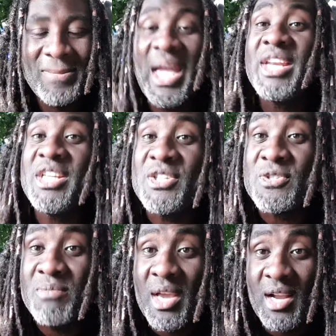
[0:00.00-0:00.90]
And it needs
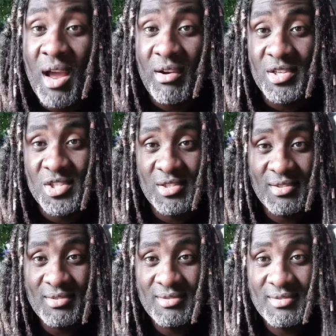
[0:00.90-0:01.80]
to be encouraged,
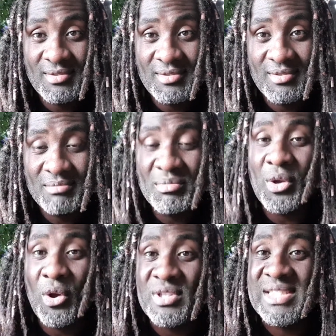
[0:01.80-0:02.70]

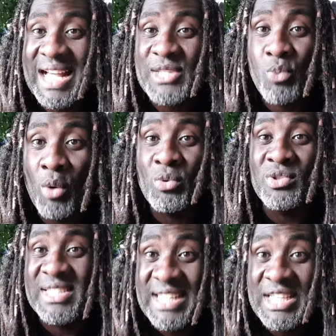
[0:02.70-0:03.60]
because that's what will
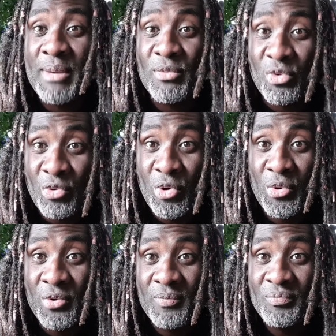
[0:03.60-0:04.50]
see them
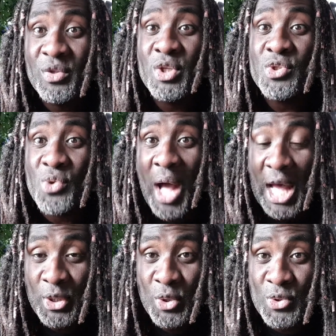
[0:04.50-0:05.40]
through to
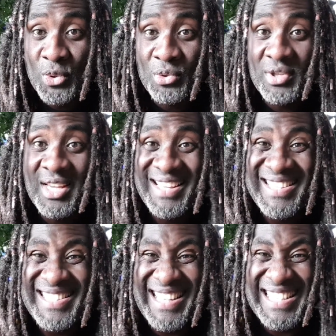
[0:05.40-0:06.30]
adulthood
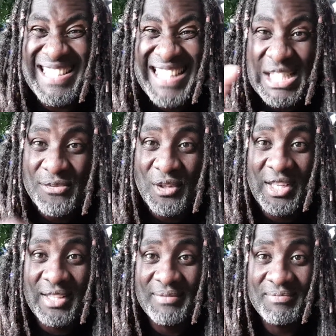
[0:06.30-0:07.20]
successfully
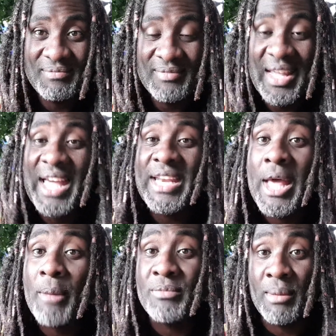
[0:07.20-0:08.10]
and
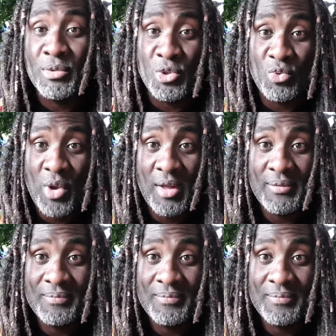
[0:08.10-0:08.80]
help them do well.